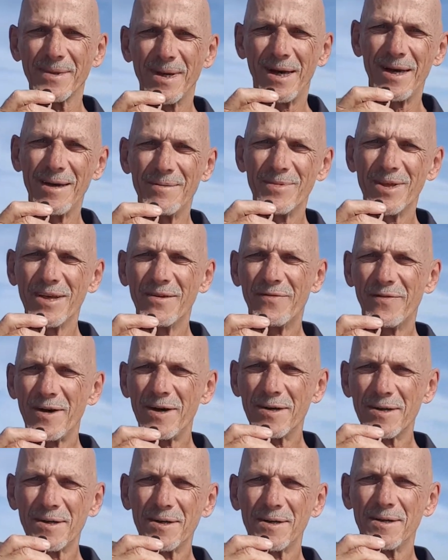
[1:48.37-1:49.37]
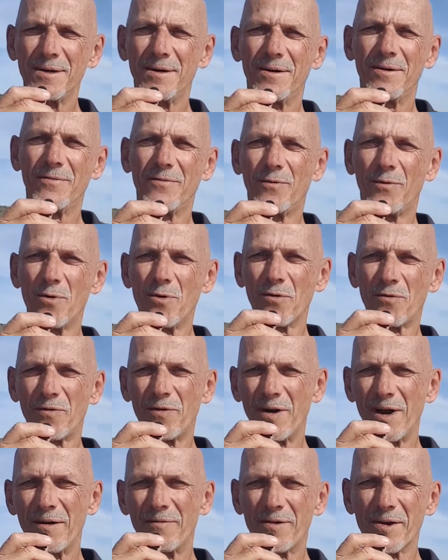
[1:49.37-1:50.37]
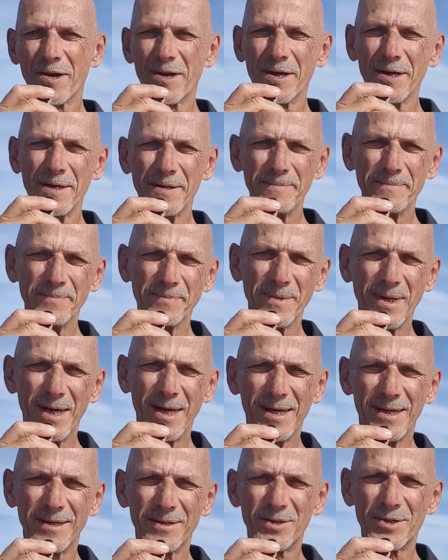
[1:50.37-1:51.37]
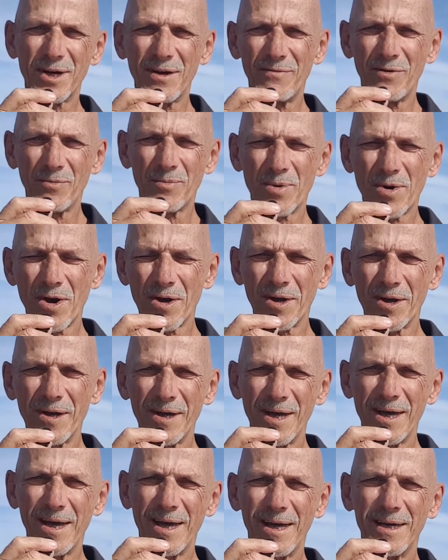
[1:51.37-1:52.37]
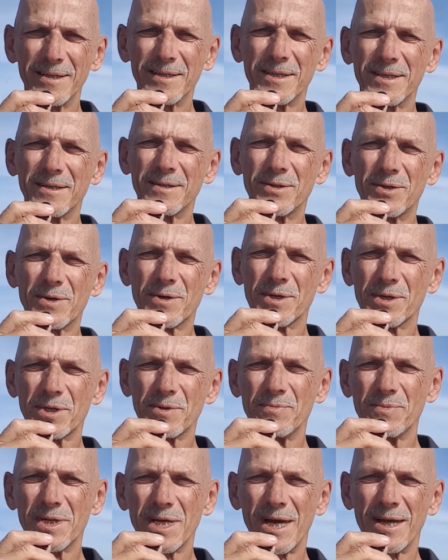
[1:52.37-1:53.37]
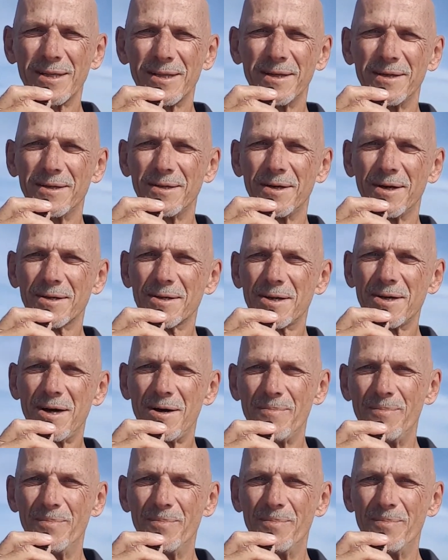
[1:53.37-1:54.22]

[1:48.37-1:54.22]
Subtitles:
I'm the founder of Walk4Africa and a travel blogger at tourismtatler.com.